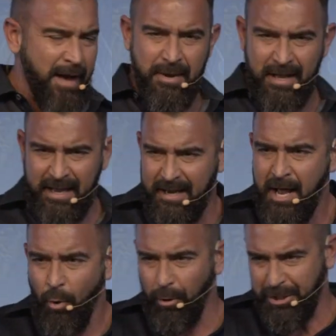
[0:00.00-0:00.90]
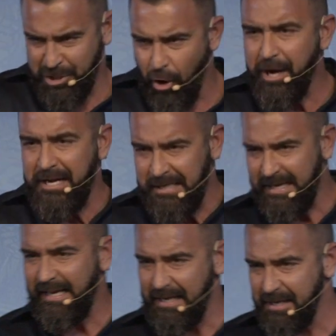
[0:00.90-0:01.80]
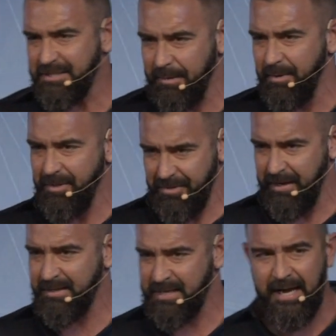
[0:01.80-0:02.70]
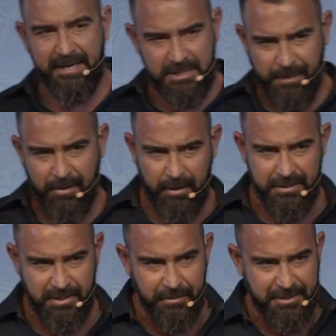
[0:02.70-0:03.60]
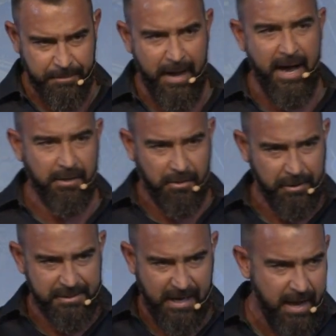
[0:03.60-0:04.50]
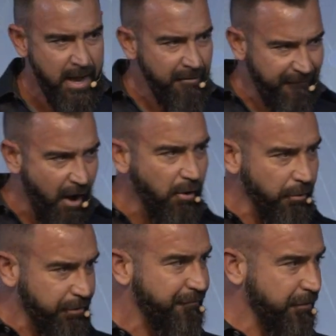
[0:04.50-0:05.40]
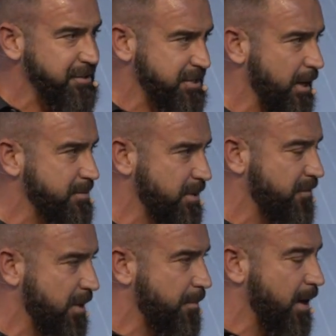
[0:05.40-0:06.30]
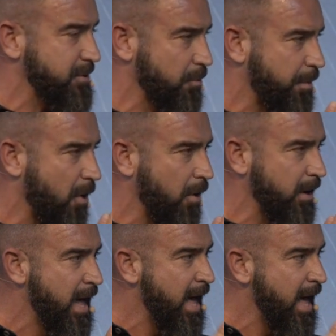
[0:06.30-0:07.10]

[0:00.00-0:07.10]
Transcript: I mean, again, we're starting to get into some of the things I experienced on sabbatical as I followed the footsteps of the Apostle Paul.